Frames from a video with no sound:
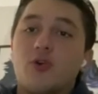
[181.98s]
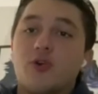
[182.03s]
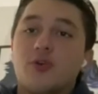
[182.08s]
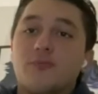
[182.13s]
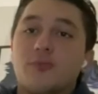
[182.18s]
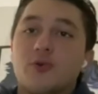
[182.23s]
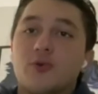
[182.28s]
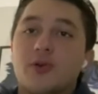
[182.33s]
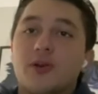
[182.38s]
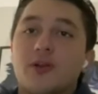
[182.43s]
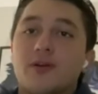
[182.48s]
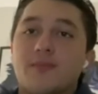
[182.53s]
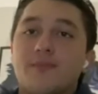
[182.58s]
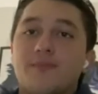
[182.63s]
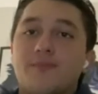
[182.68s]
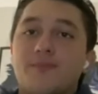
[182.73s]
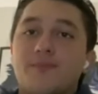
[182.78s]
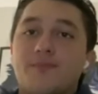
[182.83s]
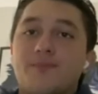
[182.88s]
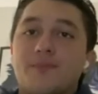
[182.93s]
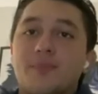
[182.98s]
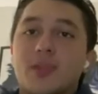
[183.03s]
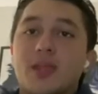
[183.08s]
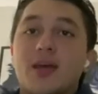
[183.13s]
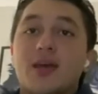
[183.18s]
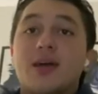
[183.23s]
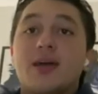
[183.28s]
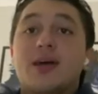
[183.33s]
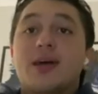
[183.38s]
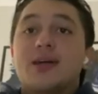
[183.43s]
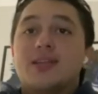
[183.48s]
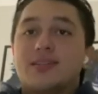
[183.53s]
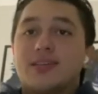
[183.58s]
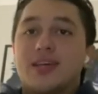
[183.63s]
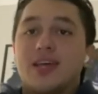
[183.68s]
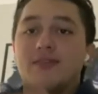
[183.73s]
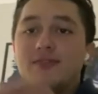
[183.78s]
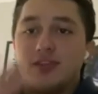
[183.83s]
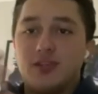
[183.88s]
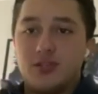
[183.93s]
moon. To
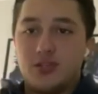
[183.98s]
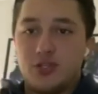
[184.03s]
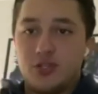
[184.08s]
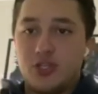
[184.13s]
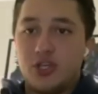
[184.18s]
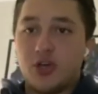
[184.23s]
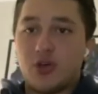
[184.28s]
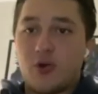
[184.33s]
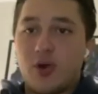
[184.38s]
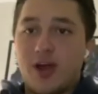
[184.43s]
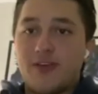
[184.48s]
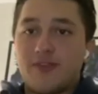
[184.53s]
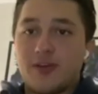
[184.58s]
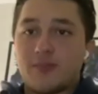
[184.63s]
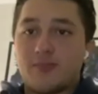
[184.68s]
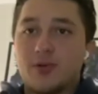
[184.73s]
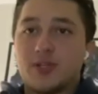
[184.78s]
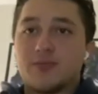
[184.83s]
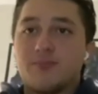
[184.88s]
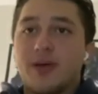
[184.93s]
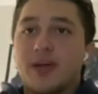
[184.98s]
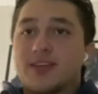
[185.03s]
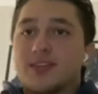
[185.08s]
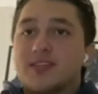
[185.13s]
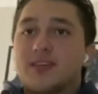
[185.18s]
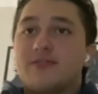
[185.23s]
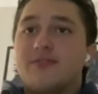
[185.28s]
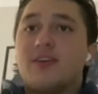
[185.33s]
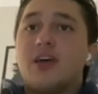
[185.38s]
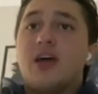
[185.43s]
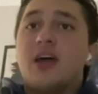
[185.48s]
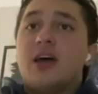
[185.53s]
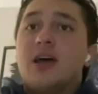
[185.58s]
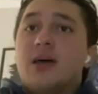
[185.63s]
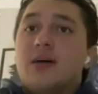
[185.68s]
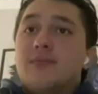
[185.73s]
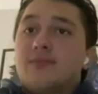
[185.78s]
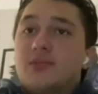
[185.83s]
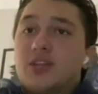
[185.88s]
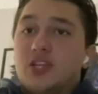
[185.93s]
give a geographic perspective,
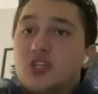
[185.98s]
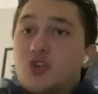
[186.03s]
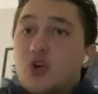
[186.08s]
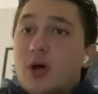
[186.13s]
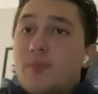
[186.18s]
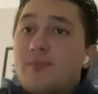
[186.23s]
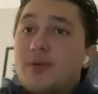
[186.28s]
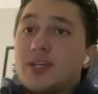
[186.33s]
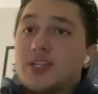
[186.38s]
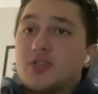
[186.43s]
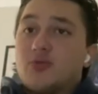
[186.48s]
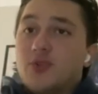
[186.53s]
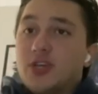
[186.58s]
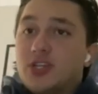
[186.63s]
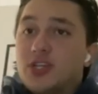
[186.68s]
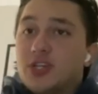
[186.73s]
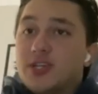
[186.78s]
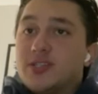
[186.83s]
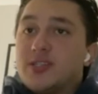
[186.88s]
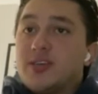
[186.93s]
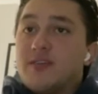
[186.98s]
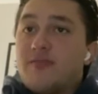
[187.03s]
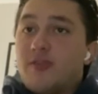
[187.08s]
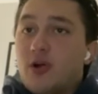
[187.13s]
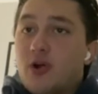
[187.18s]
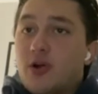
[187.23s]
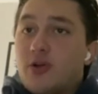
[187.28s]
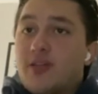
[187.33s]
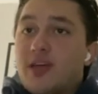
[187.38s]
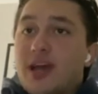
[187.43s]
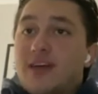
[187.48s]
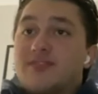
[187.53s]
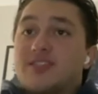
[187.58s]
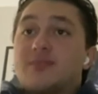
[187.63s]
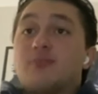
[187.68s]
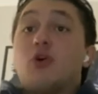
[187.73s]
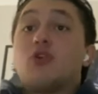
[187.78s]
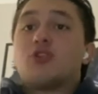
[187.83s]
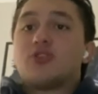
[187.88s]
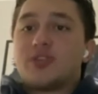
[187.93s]
the tropics regions of Earth have
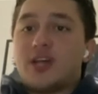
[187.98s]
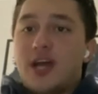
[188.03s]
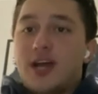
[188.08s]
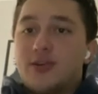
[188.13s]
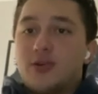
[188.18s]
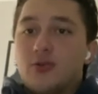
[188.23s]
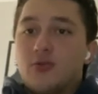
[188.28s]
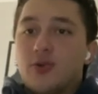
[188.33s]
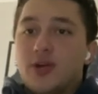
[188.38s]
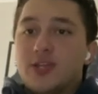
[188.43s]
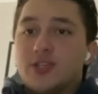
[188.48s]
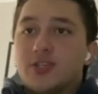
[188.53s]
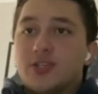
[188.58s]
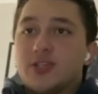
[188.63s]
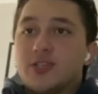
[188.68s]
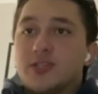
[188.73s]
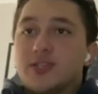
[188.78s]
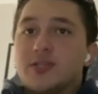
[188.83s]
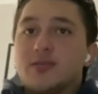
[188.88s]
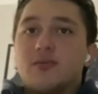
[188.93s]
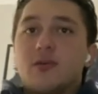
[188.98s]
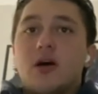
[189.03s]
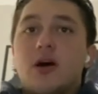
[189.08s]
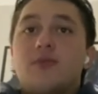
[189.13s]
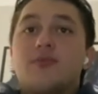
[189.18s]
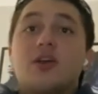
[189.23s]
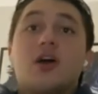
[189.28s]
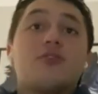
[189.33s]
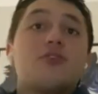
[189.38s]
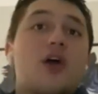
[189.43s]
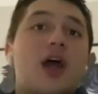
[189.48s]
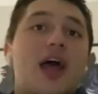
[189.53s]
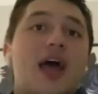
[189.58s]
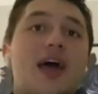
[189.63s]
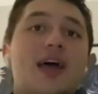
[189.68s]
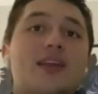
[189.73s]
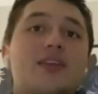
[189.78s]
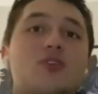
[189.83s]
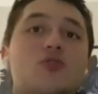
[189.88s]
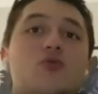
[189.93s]
smaller tidal ranges. On the other
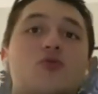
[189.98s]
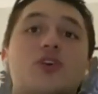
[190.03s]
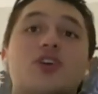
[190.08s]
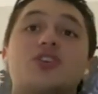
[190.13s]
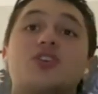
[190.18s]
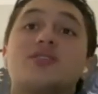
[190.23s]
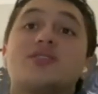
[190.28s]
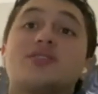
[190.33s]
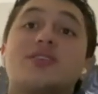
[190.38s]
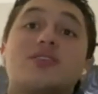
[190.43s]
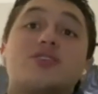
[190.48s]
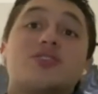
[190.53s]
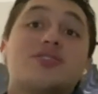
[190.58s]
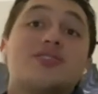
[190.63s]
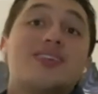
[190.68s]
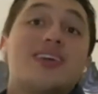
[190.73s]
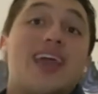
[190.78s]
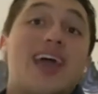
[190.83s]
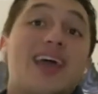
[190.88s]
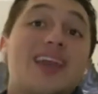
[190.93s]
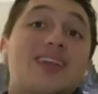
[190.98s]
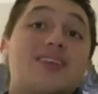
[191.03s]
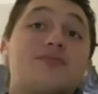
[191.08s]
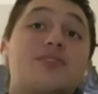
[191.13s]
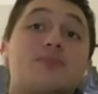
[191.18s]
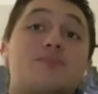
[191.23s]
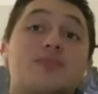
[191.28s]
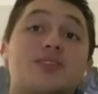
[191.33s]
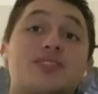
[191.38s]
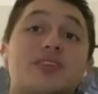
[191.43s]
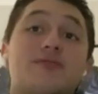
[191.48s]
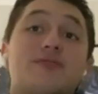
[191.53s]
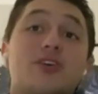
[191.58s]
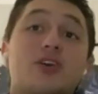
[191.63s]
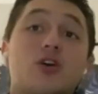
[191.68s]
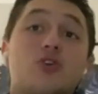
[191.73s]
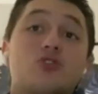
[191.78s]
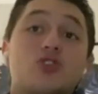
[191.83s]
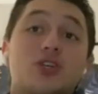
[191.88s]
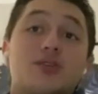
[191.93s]
hand, regions such as the end of the Pacific
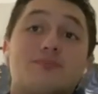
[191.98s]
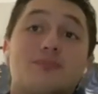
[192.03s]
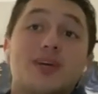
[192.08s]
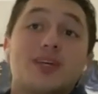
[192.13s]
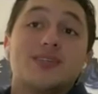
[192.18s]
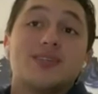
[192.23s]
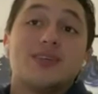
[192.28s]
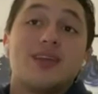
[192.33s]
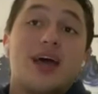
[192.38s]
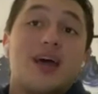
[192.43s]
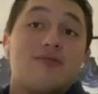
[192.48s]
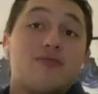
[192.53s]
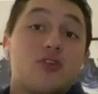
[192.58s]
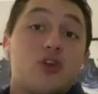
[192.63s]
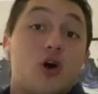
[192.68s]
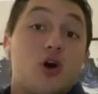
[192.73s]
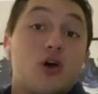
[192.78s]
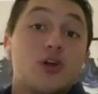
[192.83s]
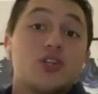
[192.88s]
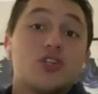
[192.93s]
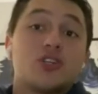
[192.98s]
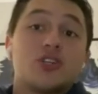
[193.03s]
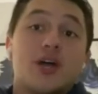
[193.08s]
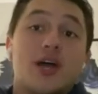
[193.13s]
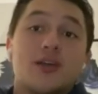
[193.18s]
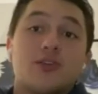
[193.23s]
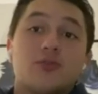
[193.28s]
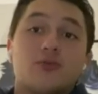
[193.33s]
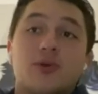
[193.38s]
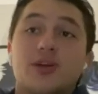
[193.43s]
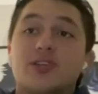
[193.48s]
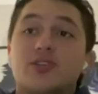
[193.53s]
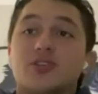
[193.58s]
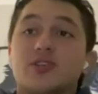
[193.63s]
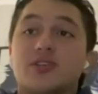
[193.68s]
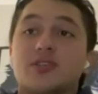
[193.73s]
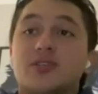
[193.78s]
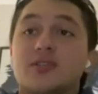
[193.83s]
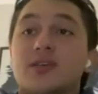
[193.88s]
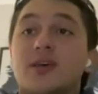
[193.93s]
Ocean basin have large tidal
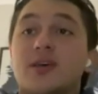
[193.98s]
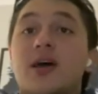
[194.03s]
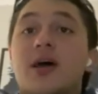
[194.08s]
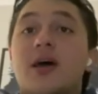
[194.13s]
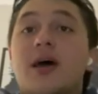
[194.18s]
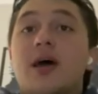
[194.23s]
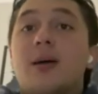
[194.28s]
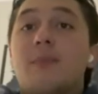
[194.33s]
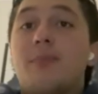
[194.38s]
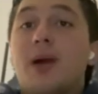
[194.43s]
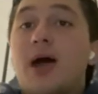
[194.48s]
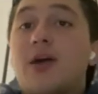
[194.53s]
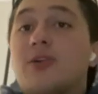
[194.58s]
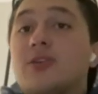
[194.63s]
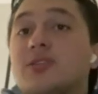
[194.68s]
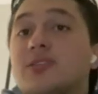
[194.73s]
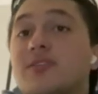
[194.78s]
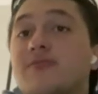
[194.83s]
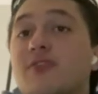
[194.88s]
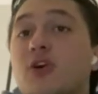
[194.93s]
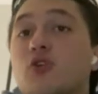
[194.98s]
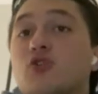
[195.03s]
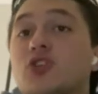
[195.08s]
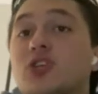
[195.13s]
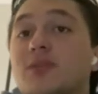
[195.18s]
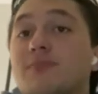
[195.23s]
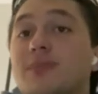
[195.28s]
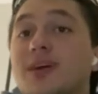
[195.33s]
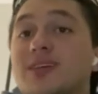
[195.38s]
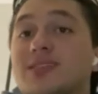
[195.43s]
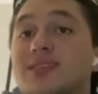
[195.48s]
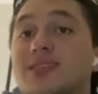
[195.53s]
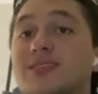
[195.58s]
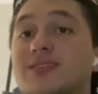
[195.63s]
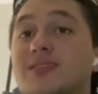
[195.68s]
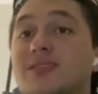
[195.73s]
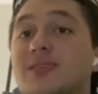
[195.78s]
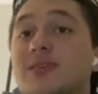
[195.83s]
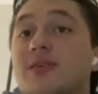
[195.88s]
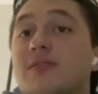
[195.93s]
ranges. Patterns of ocean
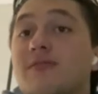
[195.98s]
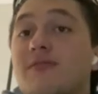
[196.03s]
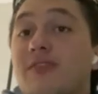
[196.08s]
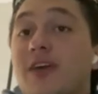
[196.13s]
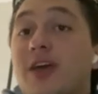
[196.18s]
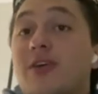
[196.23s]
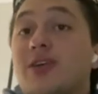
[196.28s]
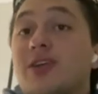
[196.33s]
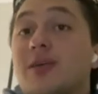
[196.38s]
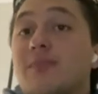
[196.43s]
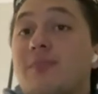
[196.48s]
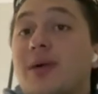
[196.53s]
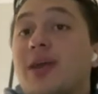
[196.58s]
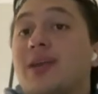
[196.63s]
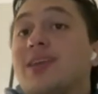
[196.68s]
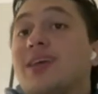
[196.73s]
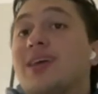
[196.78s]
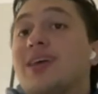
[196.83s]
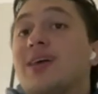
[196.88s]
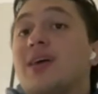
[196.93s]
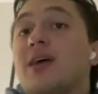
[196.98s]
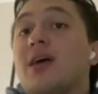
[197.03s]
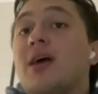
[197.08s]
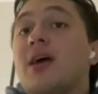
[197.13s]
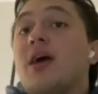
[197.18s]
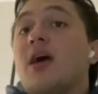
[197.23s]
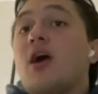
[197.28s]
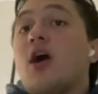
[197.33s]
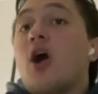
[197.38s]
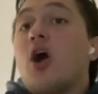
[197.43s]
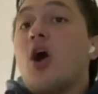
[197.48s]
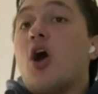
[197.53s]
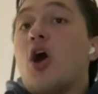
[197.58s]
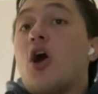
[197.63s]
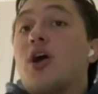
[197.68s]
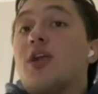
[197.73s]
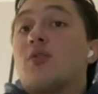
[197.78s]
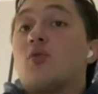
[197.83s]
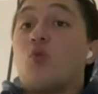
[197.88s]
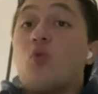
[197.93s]
basins vary depending
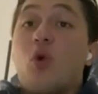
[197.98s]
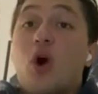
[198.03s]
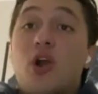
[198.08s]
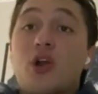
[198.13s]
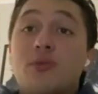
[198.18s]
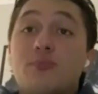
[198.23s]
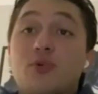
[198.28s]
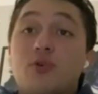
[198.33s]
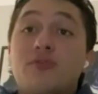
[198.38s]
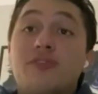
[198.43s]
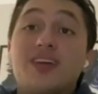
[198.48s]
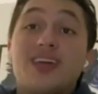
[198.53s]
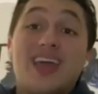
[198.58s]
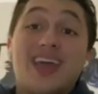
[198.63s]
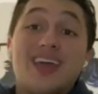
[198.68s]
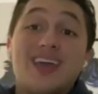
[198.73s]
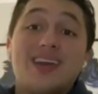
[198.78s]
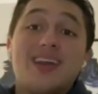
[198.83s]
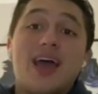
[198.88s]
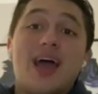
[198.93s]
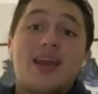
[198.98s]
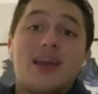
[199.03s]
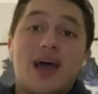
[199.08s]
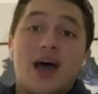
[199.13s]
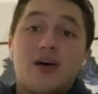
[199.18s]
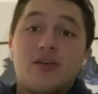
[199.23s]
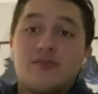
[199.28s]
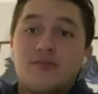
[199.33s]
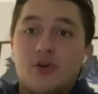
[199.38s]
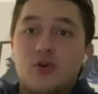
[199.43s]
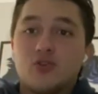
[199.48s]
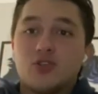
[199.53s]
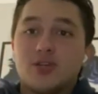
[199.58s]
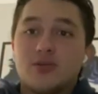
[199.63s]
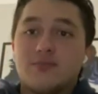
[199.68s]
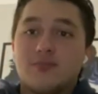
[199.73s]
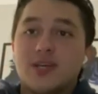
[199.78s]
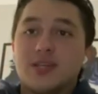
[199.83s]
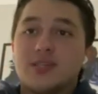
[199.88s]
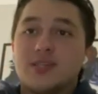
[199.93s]
on water moving in and out of
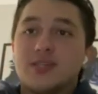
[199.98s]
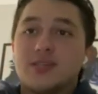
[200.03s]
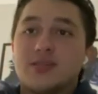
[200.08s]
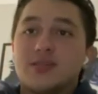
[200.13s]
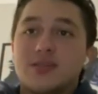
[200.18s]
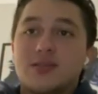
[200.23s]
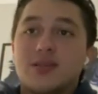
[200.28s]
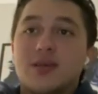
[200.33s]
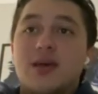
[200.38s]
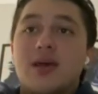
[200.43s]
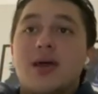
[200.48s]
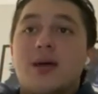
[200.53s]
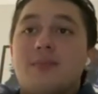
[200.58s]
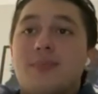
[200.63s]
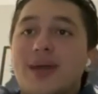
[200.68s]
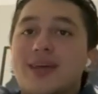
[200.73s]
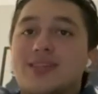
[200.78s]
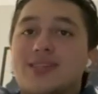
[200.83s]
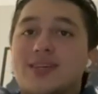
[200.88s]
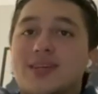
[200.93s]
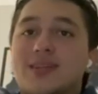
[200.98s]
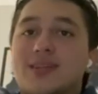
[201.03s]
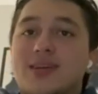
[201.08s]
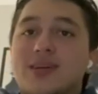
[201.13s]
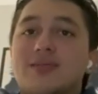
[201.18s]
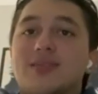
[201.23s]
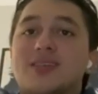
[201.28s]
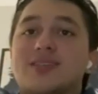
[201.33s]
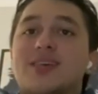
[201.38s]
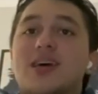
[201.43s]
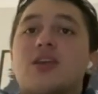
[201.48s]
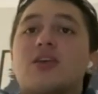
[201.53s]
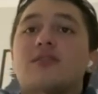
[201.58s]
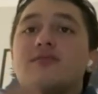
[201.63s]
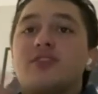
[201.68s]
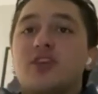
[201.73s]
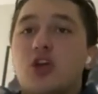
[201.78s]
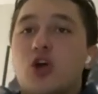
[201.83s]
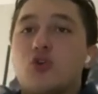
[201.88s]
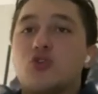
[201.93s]
ocean basins. Basically, the center of
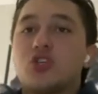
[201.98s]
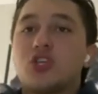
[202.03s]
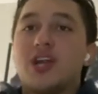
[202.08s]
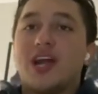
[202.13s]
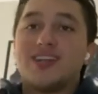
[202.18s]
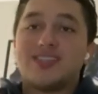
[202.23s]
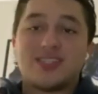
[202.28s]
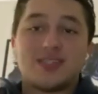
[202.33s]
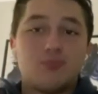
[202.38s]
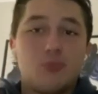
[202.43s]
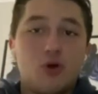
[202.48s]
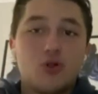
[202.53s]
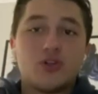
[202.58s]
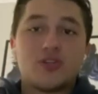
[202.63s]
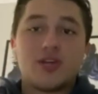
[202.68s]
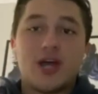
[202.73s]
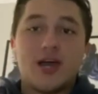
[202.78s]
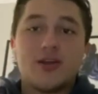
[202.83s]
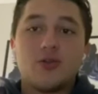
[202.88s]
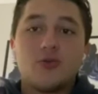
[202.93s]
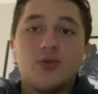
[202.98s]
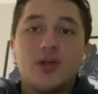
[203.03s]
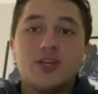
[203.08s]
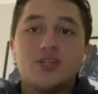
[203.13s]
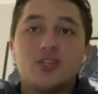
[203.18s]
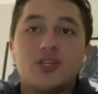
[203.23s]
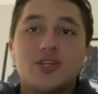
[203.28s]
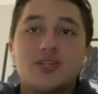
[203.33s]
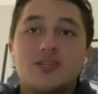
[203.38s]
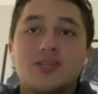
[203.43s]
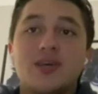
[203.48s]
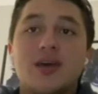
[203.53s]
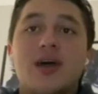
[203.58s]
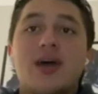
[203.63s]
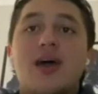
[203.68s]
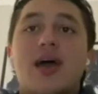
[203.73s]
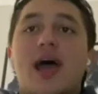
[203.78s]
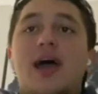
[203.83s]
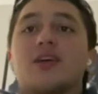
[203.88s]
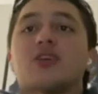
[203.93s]
the ocean has smaller tidal ranges,
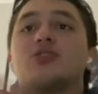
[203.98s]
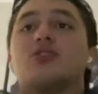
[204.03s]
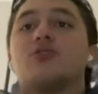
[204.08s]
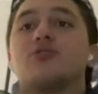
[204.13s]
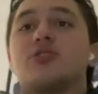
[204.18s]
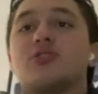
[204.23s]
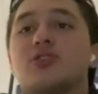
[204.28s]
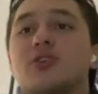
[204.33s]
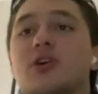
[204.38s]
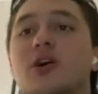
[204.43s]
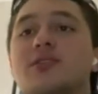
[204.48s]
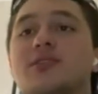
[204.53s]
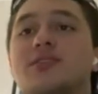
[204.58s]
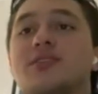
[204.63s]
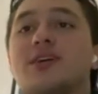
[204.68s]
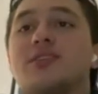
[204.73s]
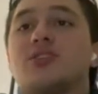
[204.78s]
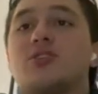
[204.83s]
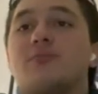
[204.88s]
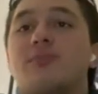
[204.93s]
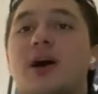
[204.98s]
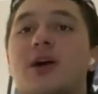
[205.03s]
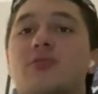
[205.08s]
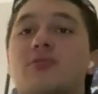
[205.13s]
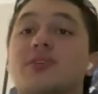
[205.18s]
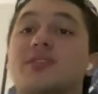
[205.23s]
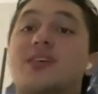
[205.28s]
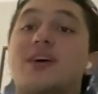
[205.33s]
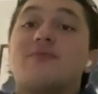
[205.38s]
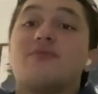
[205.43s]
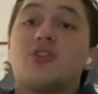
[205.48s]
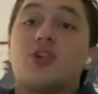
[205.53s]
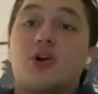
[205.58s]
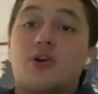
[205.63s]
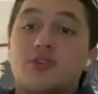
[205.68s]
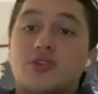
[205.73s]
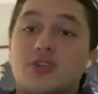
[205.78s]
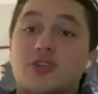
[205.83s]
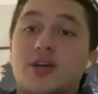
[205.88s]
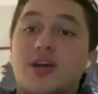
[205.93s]
and closer to continental boundaries have
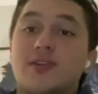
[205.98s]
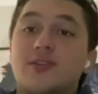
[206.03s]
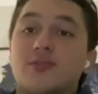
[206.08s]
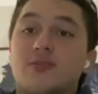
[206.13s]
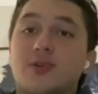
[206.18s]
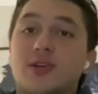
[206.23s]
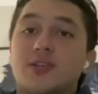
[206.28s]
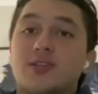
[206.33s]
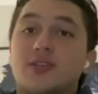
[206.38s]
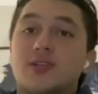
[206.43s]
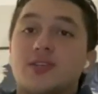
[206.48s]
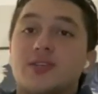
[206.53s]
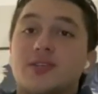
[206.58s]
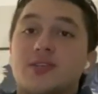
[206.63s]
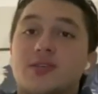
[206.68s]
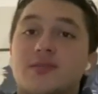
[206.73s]
larger tidal ranges.